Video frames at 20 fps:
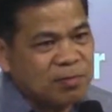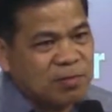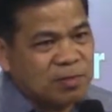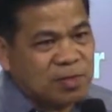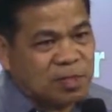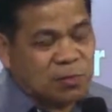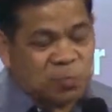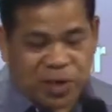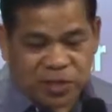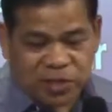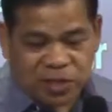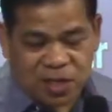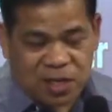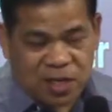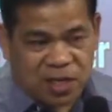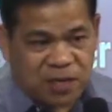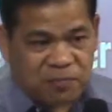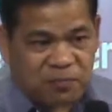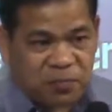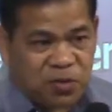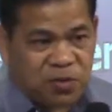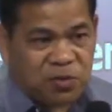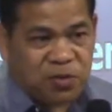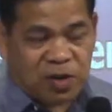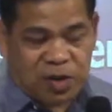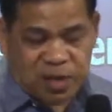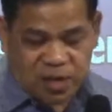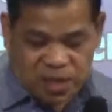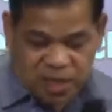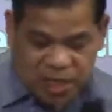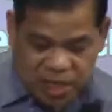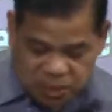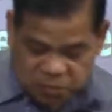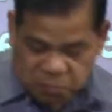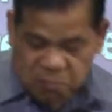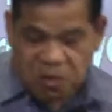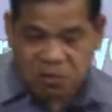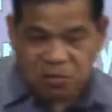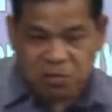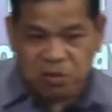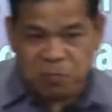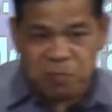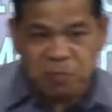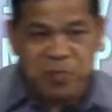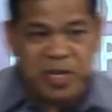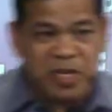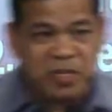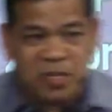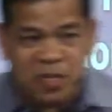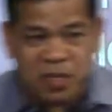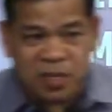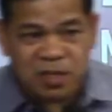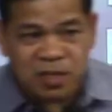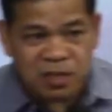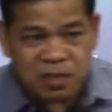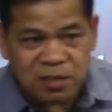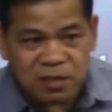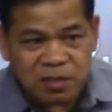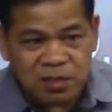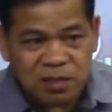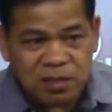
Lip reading: Especially if you are in a small group meeting.